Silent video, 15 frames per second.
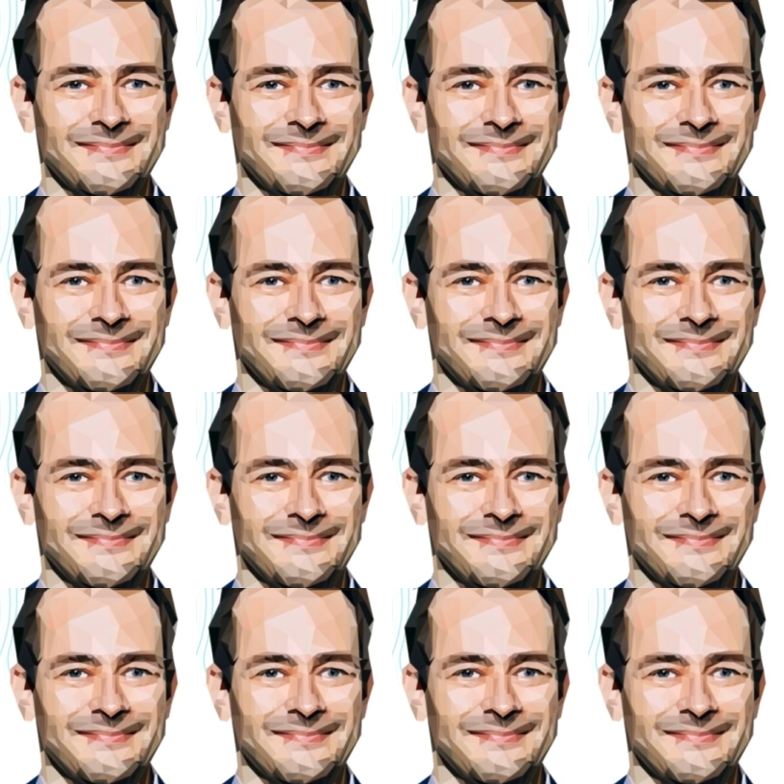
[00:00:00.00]

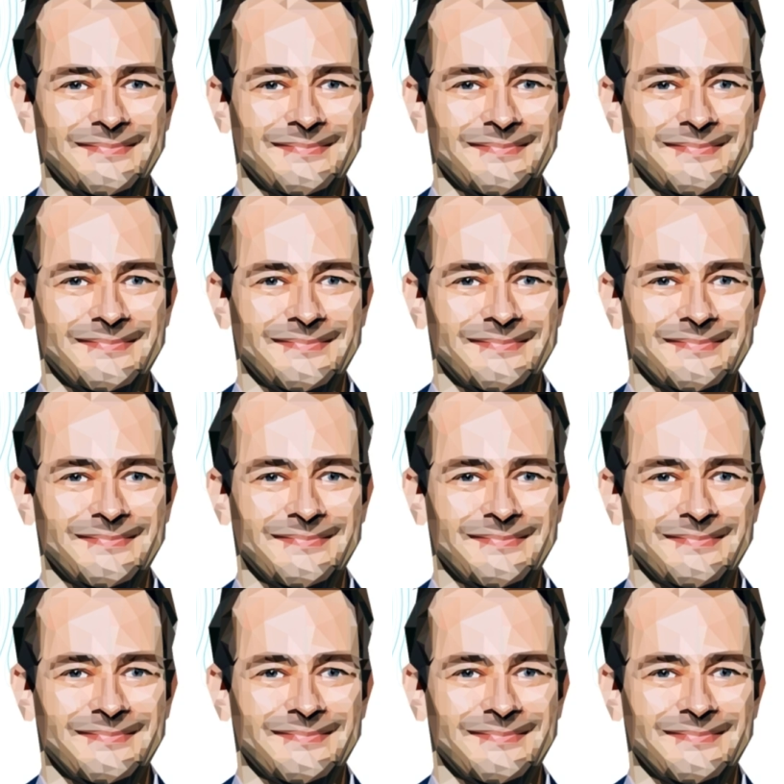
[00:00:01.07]

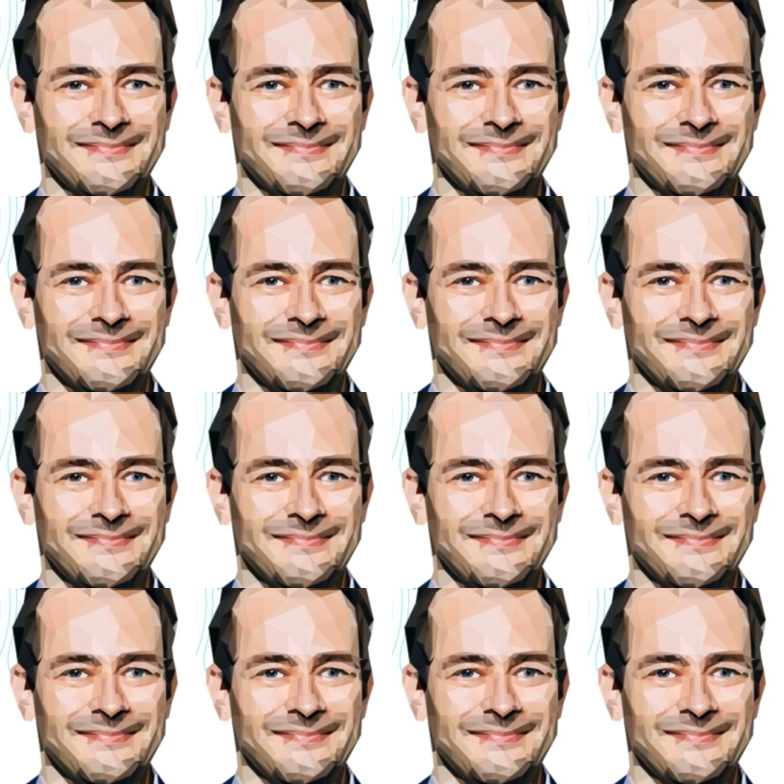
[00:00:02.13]

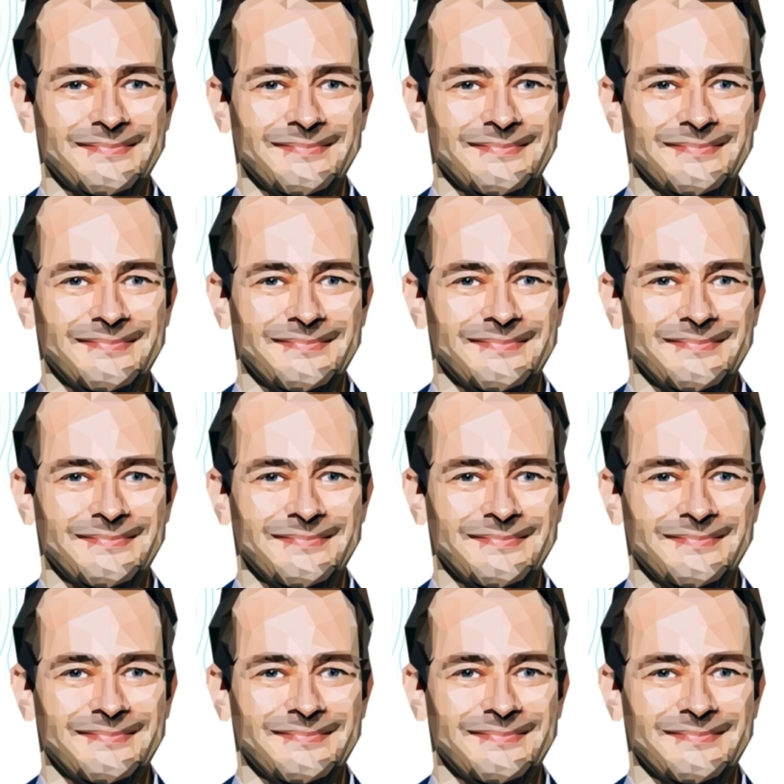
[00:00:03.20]

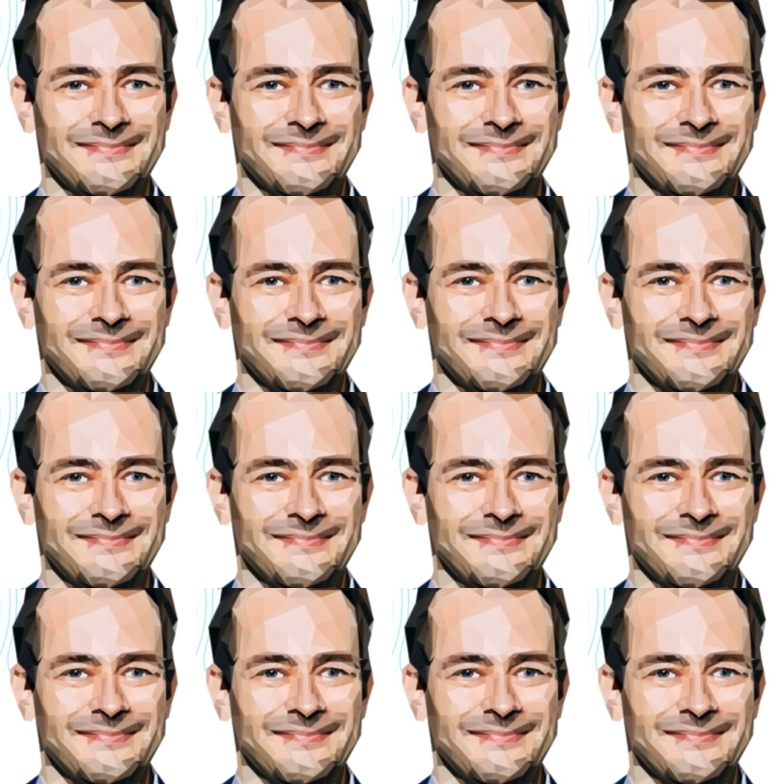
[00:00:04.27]
(no lip movement)